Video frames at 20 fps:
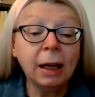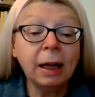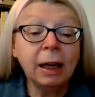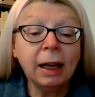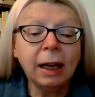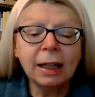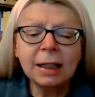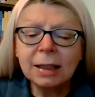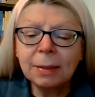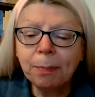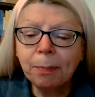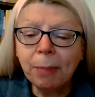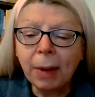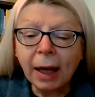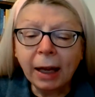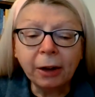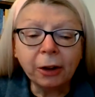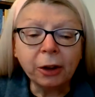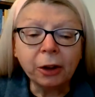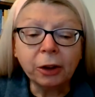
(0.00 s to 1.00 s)
It's
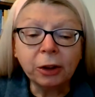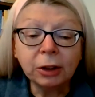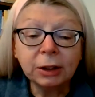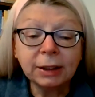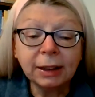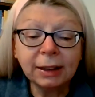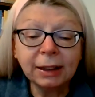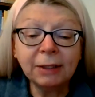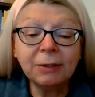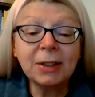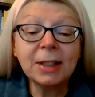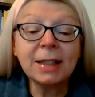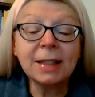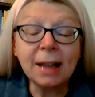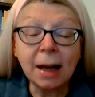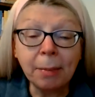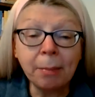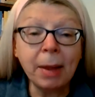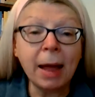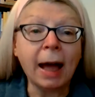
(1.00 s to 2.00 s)
better to live
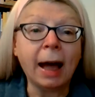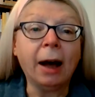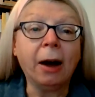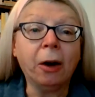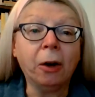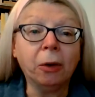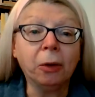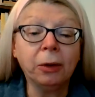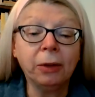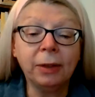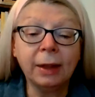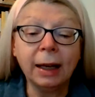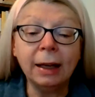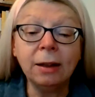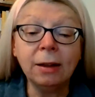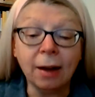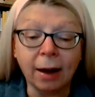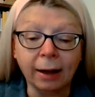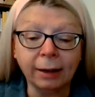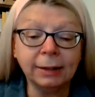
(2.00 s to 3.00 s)
somehow than
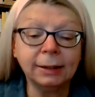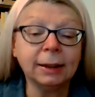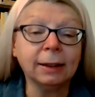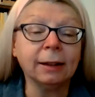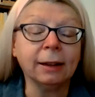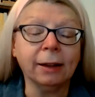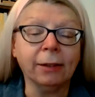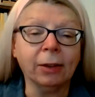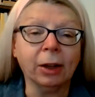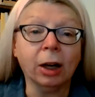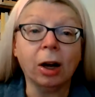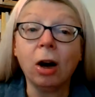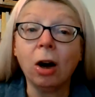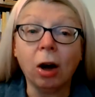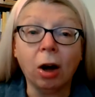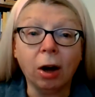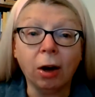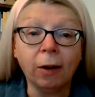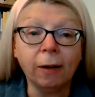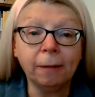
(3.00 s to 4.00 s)
not to live at
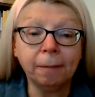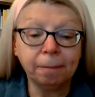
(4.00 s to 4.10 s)
all."